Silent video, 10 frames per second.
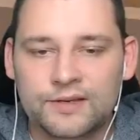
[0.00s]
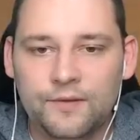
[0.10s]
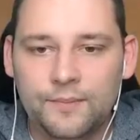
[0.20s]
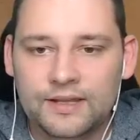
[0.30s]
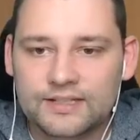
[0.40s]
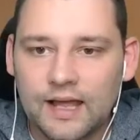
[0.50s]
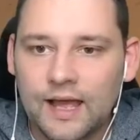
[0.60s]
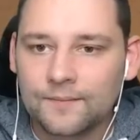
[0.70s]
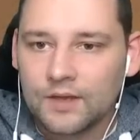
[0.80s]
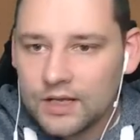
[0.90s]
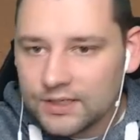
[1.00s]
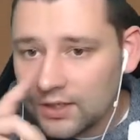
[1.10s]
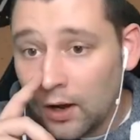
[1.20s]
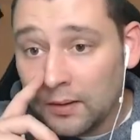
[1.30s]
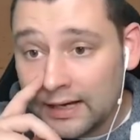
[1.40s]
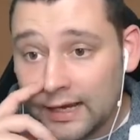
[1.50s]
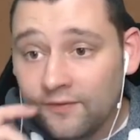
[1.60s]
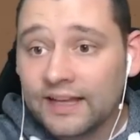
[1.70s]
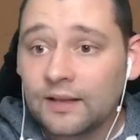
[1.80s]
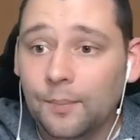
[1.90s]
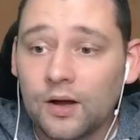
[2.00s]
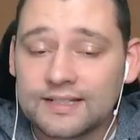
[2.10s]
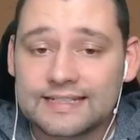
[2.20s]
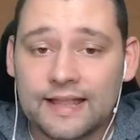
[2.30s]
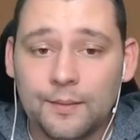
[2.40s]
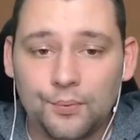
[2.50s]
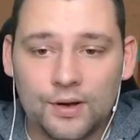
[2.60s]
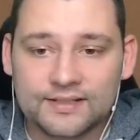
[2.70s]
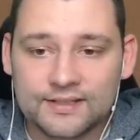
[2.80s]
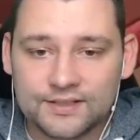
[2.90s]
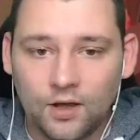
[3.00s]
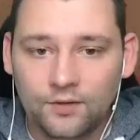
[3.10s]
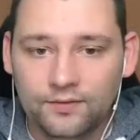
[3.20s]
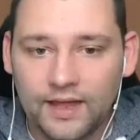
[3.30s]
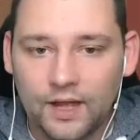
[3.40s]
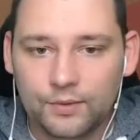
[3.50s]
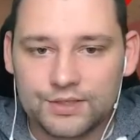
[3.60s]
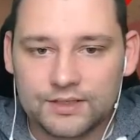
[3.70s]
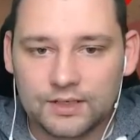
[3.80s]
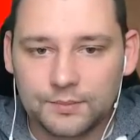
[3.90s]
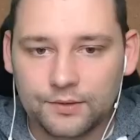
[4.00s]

need a piece of that. So I can definitely get the boxes and the presents on there, which is going to